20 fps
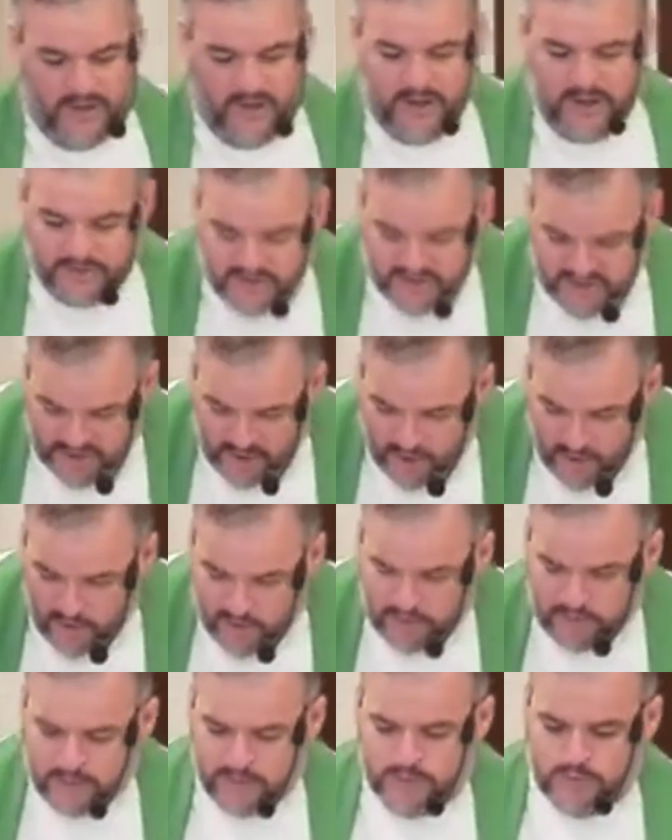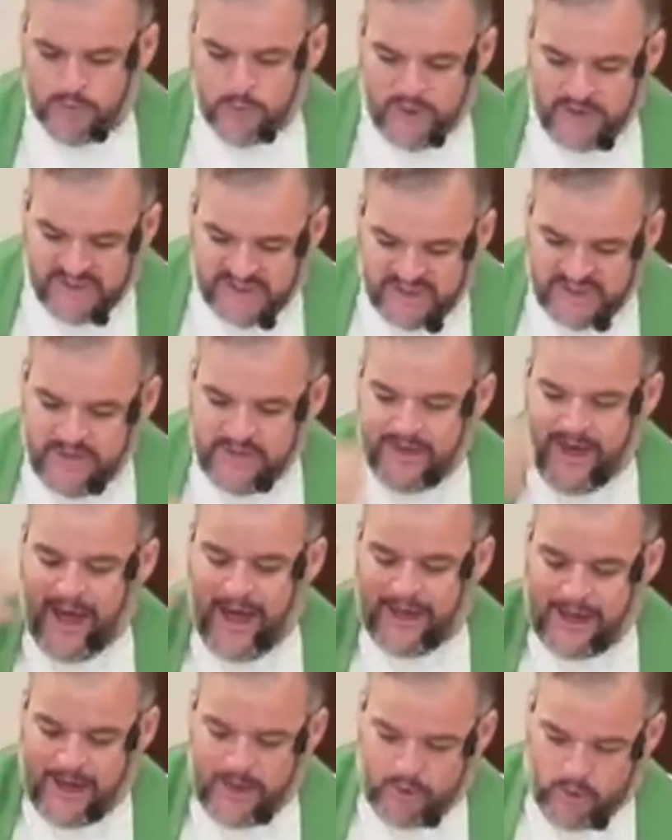And so we see
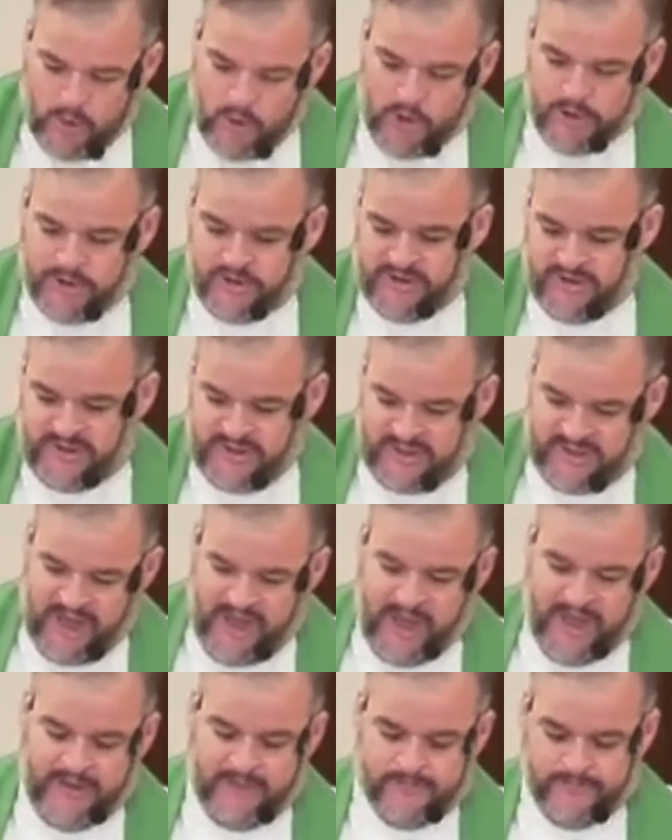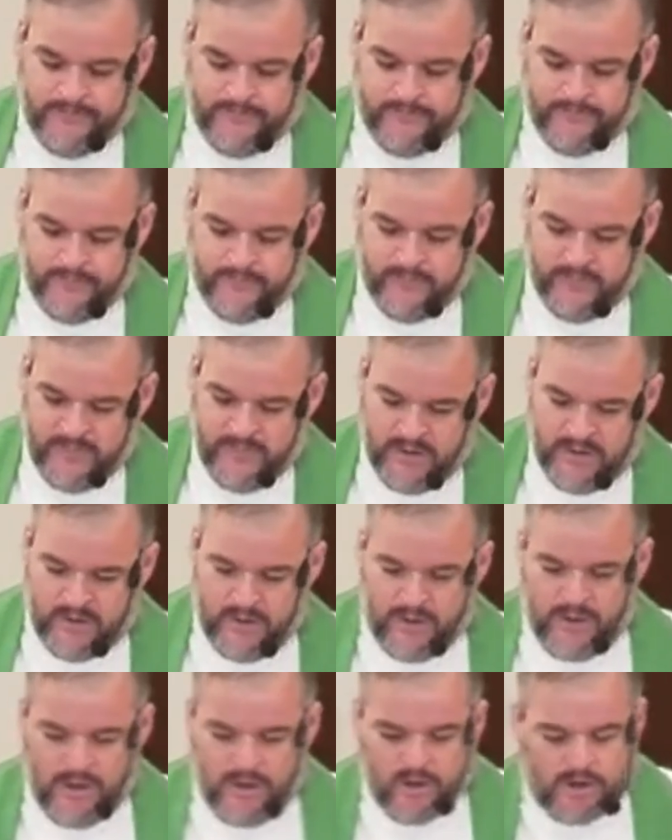that at work today.
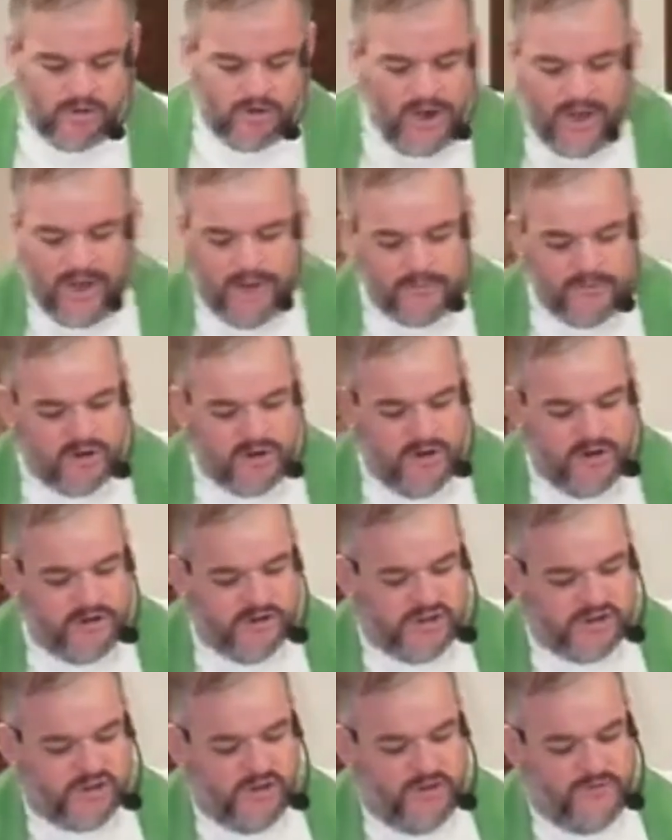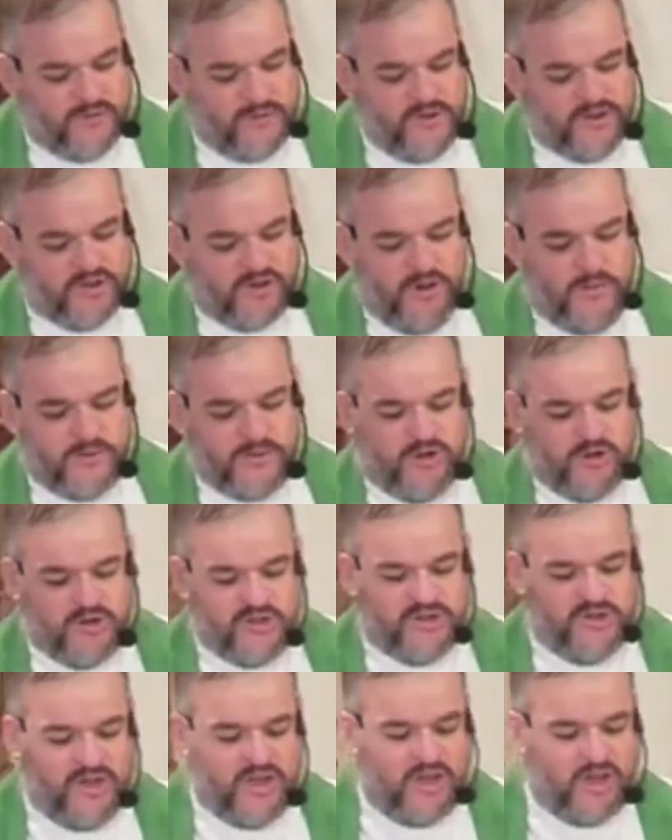Cranmer understood from the
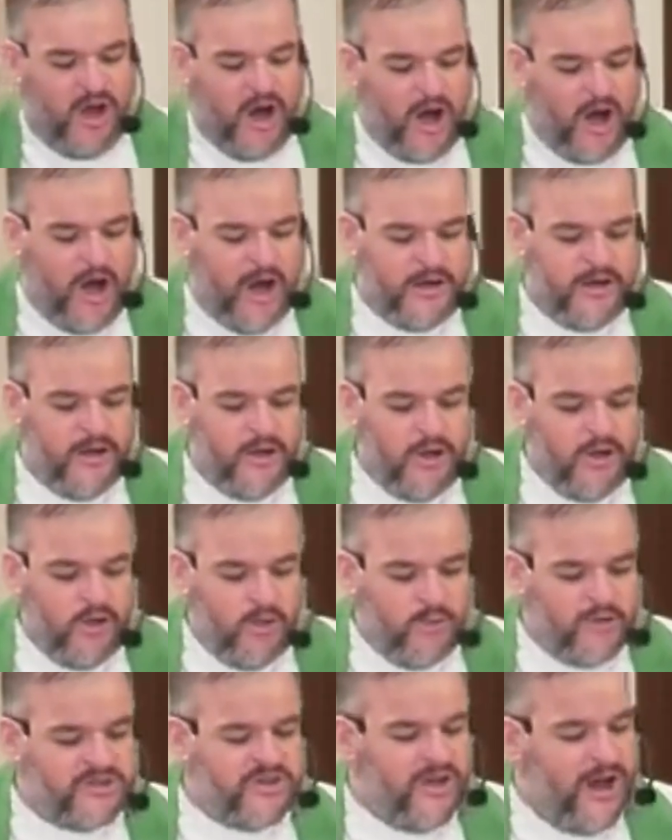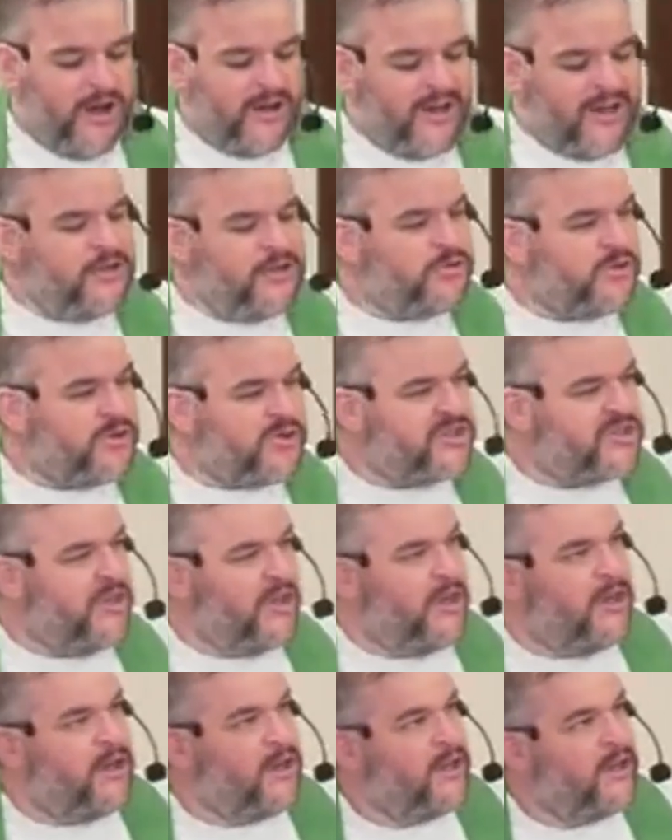scriptures that God was not
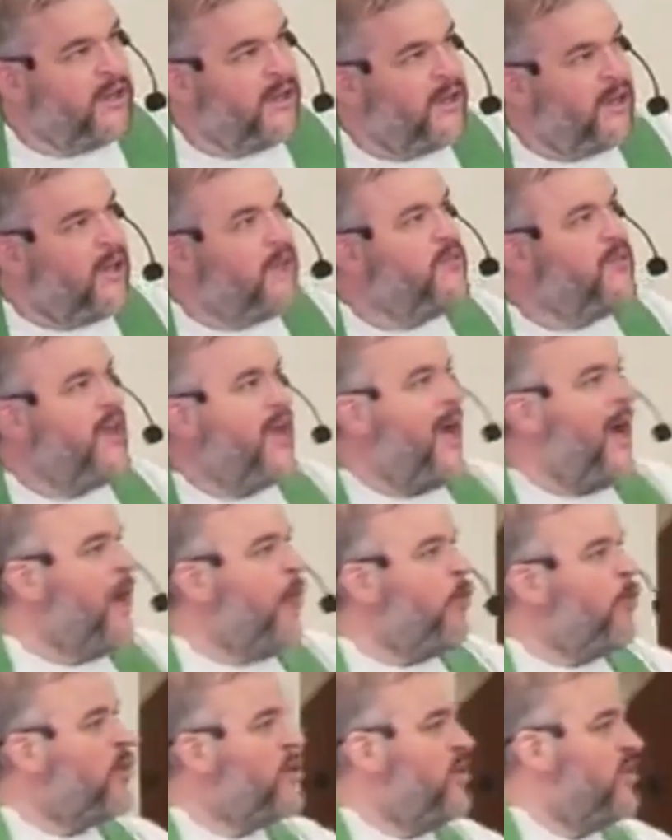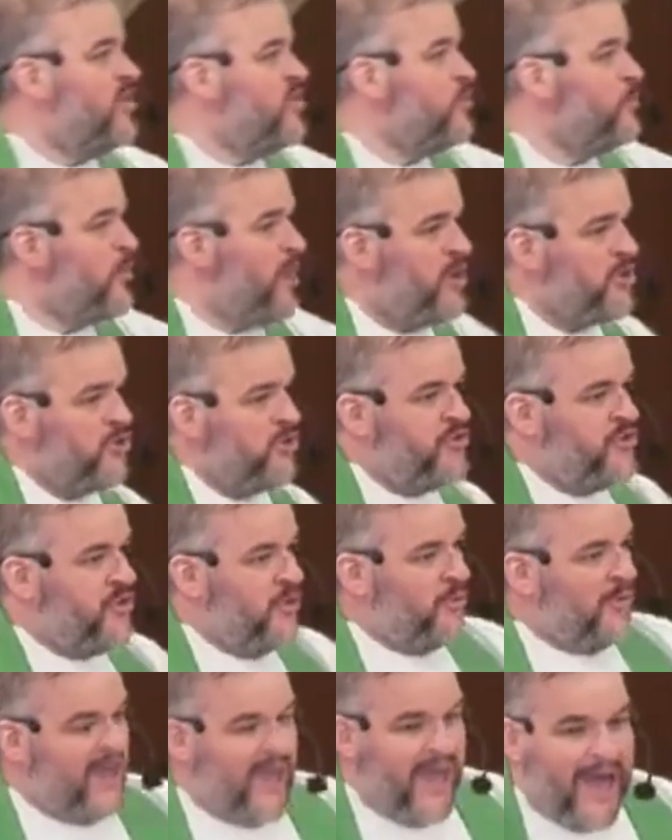interested in the outward expressions
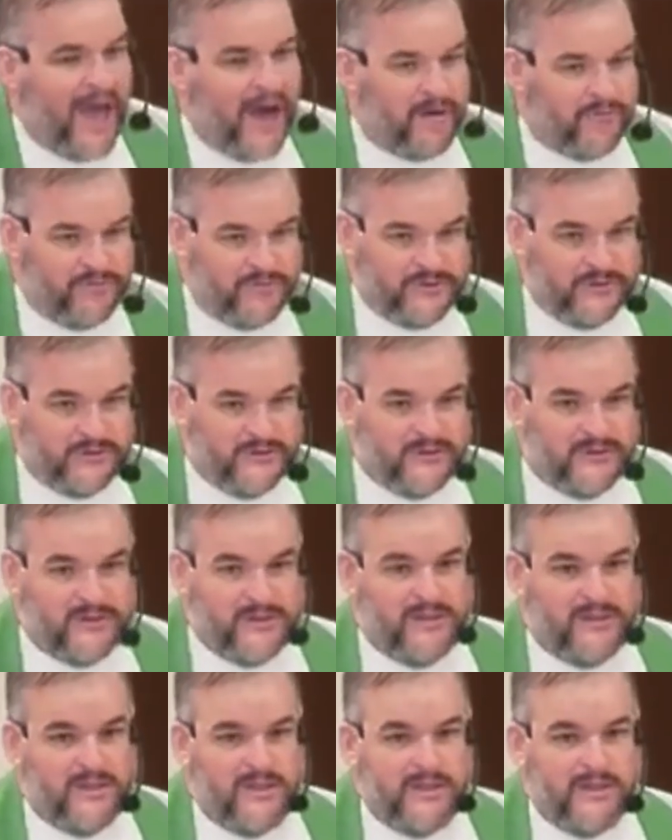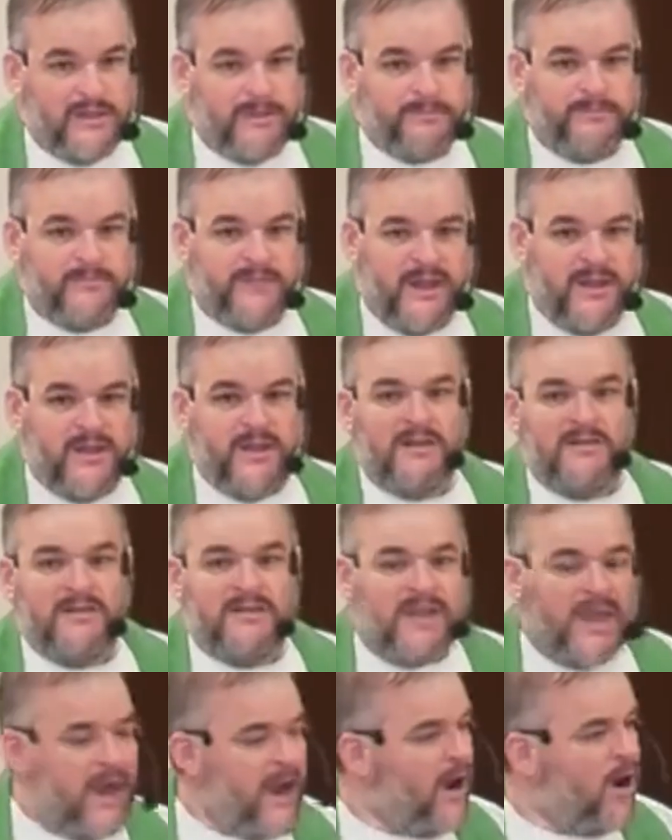that we have. He
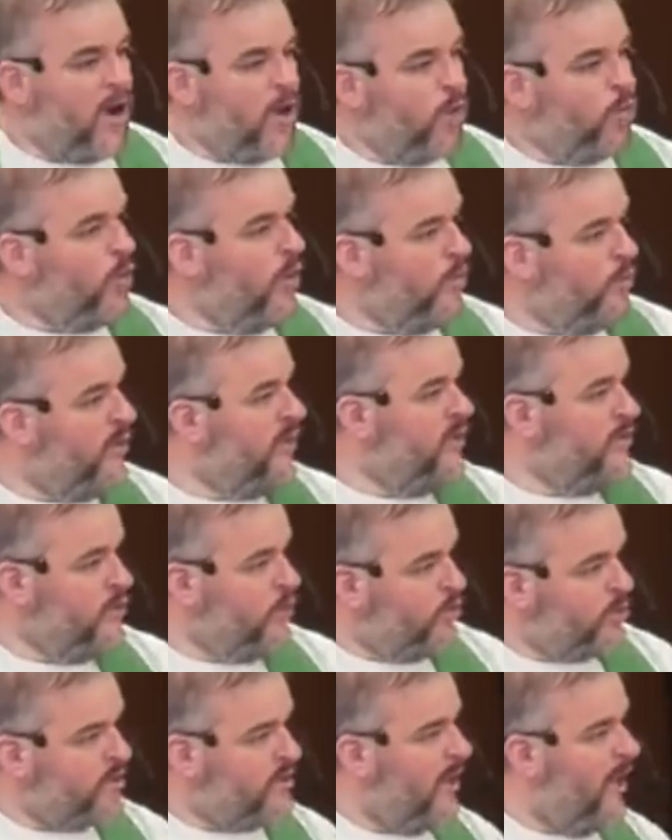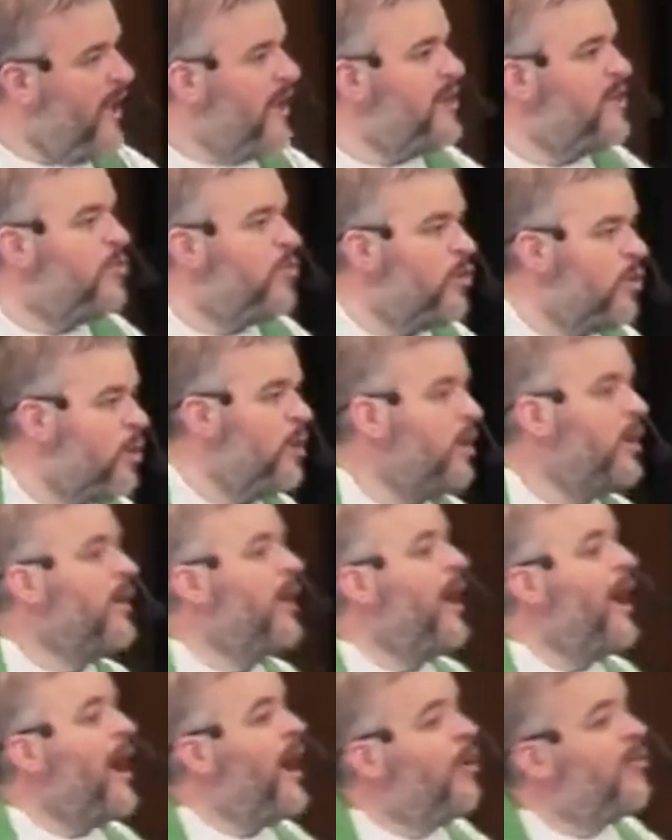didn't care what we looked like or
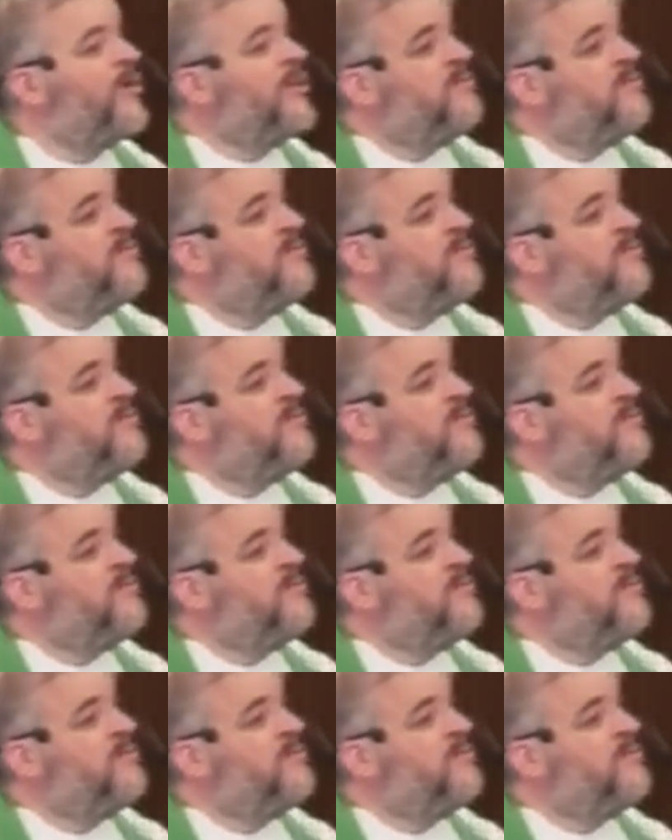how we